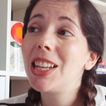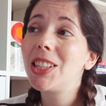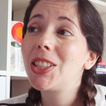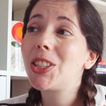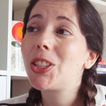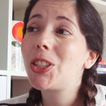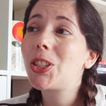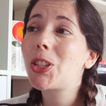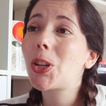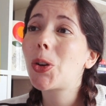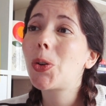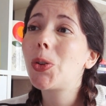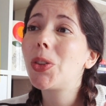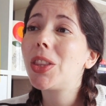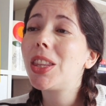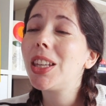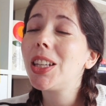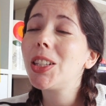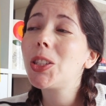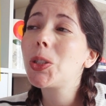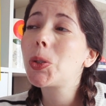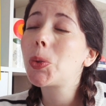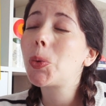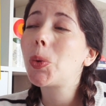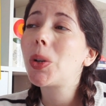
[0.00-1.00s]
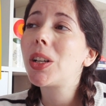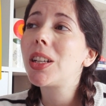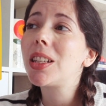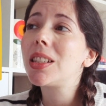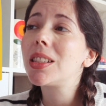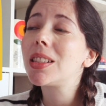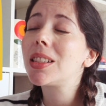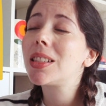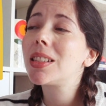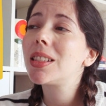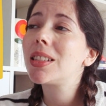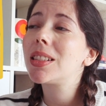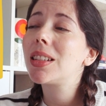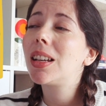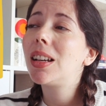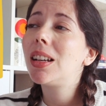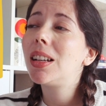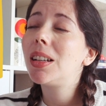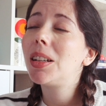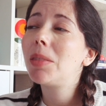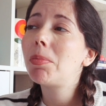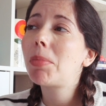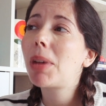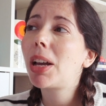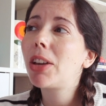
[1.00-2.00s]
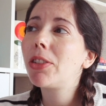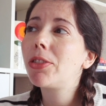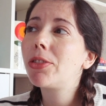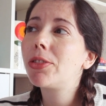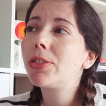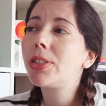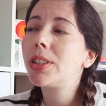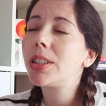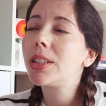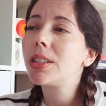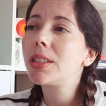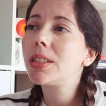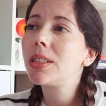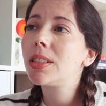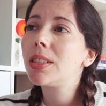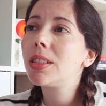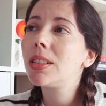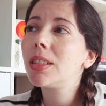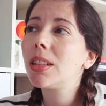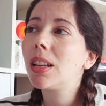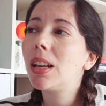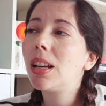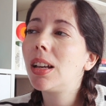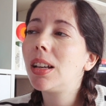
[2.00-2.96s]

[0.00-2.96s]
So this was my first